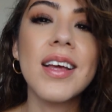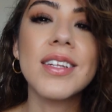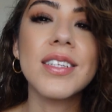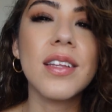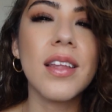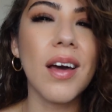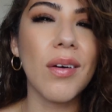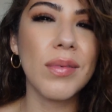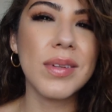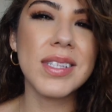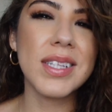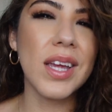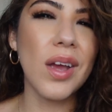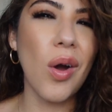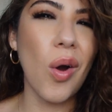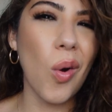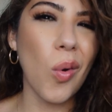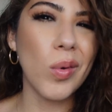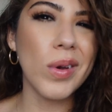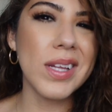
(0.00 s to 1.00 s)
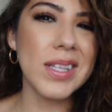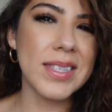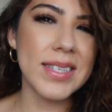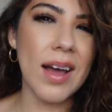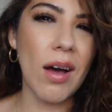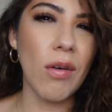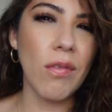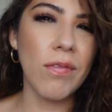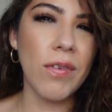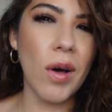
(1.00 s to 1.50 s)
So that was the only
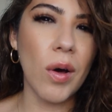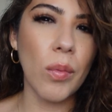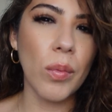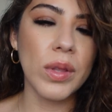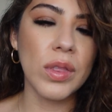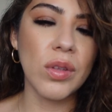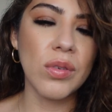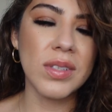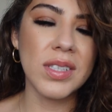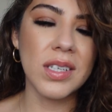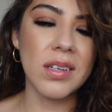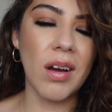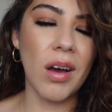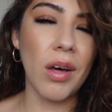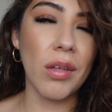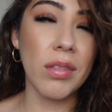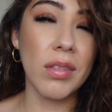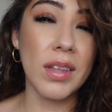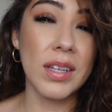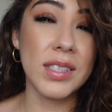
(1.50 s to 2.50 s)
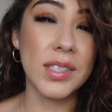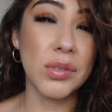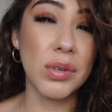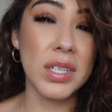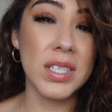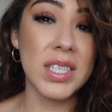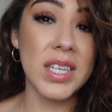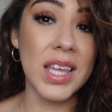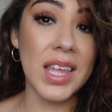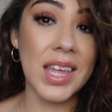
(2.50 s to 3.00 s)
downfall with using all of these
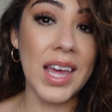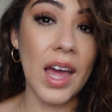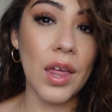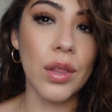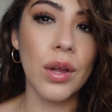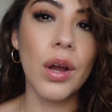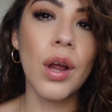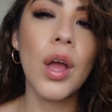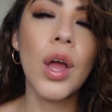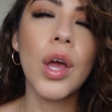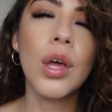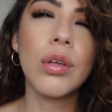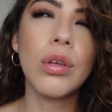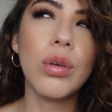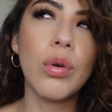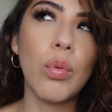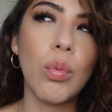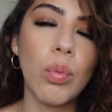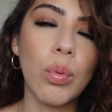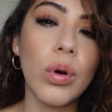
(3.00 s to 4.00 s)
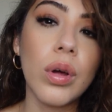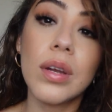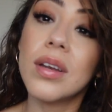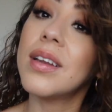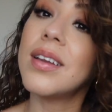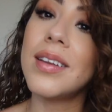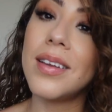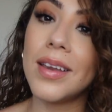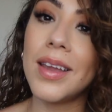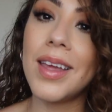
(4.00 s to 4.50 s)
three together. You
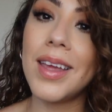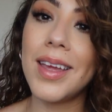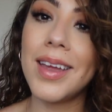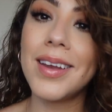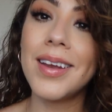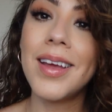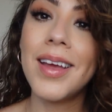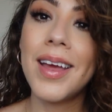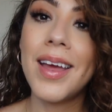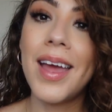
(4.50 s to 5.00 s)
would need